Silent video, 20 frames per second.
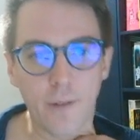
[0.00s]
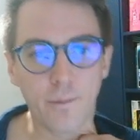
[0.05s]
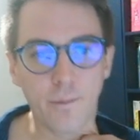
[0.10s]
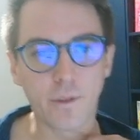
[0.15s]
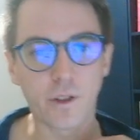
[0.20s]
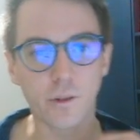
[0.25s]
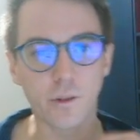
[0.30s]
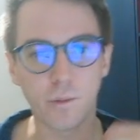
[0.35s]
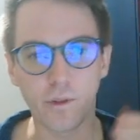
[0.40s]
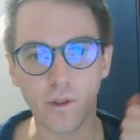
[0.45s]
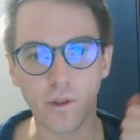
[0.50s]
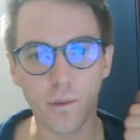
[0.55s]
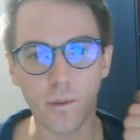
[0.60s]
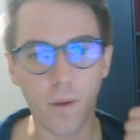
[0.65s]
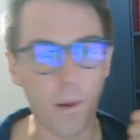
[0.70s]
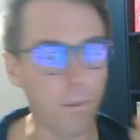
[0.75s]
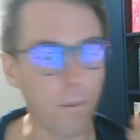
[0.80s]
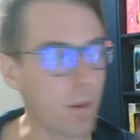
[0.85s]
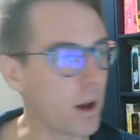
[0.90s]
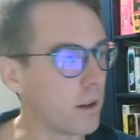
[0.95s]
some of them are
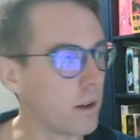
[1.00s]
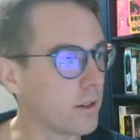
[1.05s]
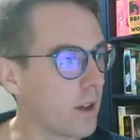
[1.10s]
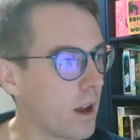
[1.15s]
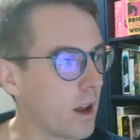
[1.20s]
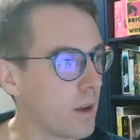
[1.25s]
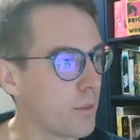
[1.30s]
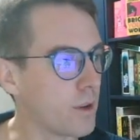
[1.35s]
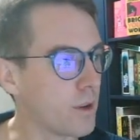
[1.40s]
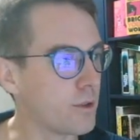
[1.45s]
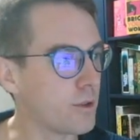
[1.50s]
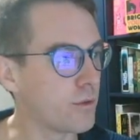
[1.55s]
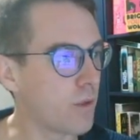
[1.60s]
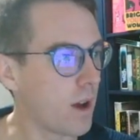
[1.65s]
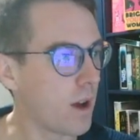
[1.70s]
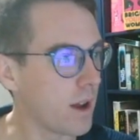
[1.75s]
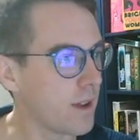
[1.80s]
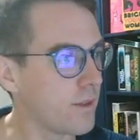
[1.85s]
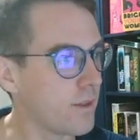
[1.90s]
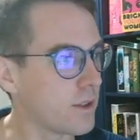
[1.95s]
mild hybrid
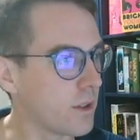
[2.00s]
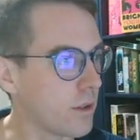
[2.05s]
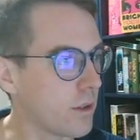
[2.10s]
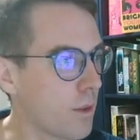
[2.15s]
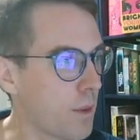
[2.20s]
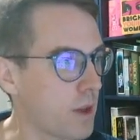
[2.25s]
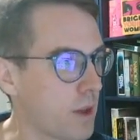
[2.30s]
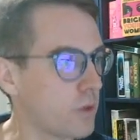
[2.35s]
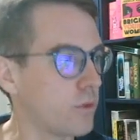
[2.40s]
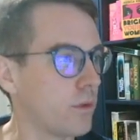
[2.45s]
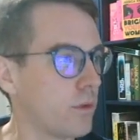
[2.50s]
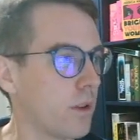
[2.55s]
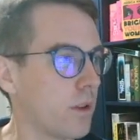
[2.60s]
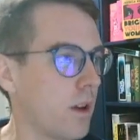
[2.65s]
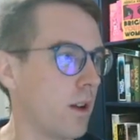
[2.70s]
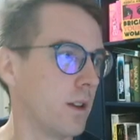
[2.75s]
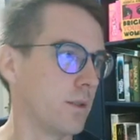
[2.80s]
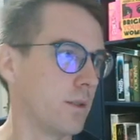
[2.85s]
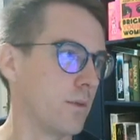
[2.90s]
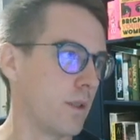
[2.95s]
drive, so they're petrol
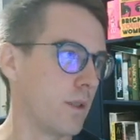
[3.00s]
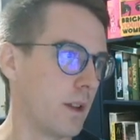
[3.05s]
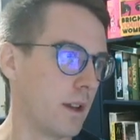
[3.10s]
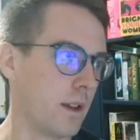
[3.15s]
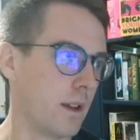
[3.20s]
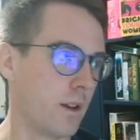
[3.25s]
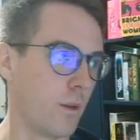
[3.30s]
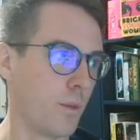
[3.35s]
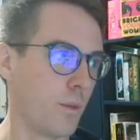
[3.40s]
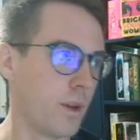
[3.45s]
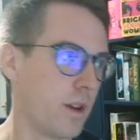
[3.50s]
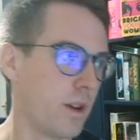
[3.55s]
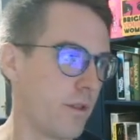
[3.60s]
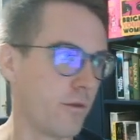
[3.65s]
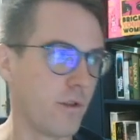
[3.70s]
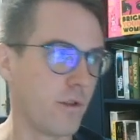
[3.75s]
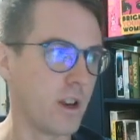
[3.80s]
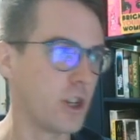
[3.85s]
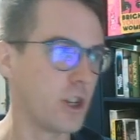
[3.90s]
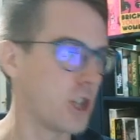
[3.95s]
cars with a little bit of
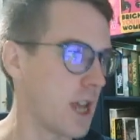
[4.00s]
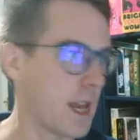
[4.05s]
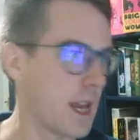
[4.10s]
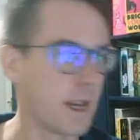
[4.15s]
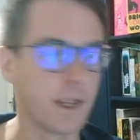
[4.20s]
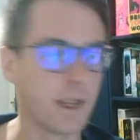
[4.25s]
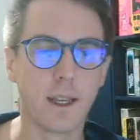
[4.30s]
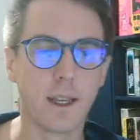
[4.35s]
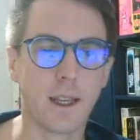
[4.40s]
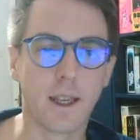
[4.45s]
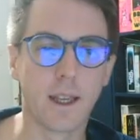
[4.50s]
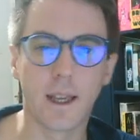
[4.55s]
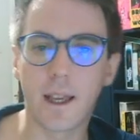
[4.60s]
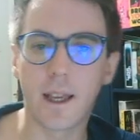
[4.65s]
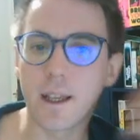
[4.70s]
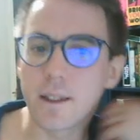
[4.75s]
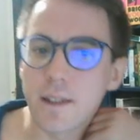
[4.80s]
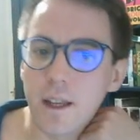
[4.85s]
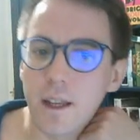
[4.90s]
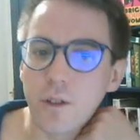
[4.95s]
regen,
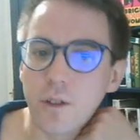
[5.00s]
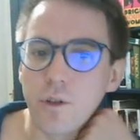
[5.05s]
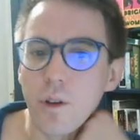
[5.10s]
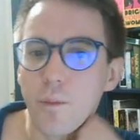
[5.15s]
etc.